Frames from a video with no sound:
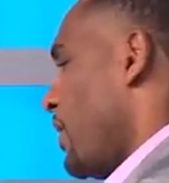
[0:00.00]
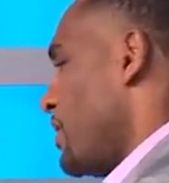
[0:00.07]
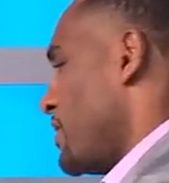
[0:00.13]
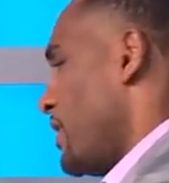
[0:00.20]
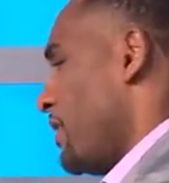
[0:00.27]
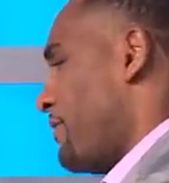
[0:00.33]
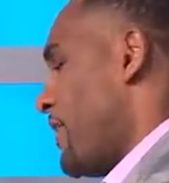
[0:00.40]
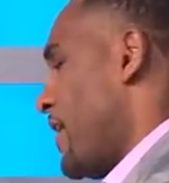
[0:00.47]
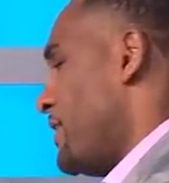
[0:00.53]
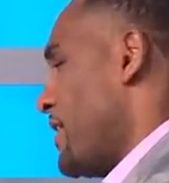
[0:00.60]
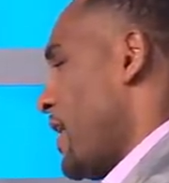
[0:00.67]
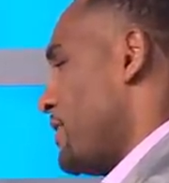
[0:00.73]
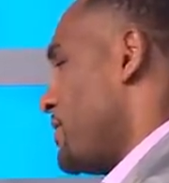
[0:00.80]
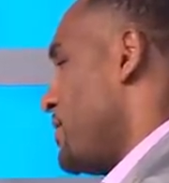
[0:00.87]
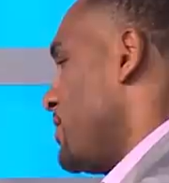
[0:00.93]
has done a
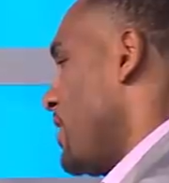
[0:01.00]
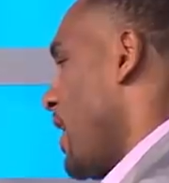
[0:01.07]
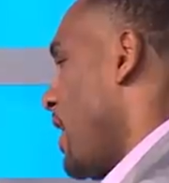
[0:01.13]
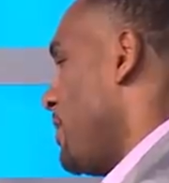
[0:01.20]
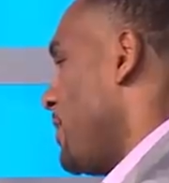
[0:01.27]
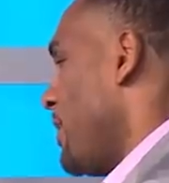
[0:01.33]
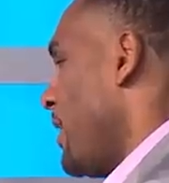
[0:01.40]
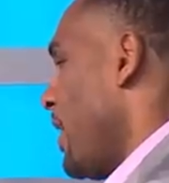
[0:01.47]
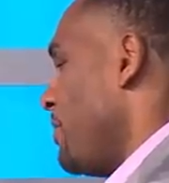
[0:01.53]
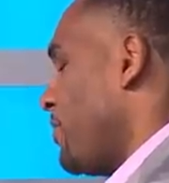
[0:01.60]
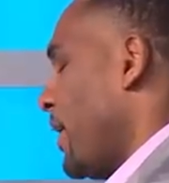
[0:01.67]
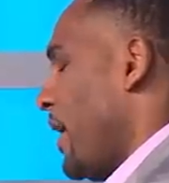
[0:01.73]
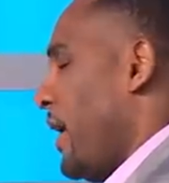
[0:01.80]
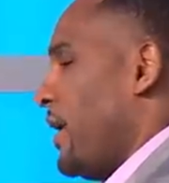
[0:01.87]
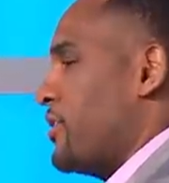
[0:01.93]
fantastic job, and they
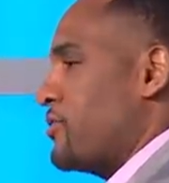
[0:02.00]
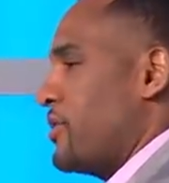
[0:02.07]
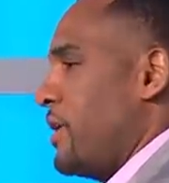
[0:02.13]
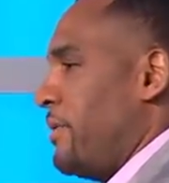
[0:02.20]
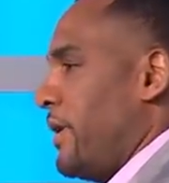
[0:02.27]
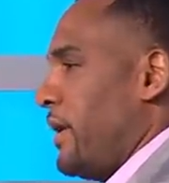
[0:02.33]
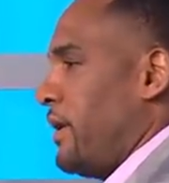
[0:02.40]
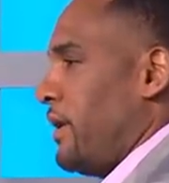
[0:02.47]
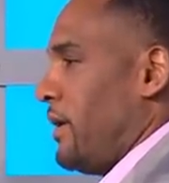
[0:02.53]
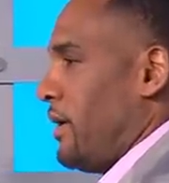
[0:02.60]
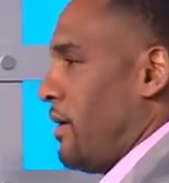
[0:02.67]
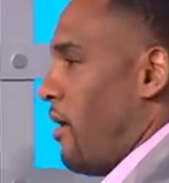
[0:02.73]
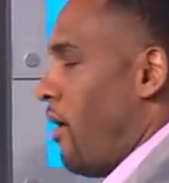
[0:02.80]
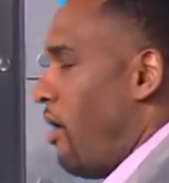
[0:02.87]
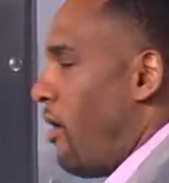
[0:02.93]
play extremely
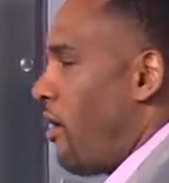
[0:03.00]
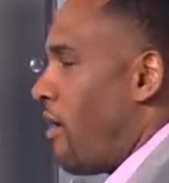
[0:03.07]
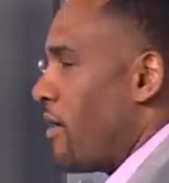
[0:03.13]
hard.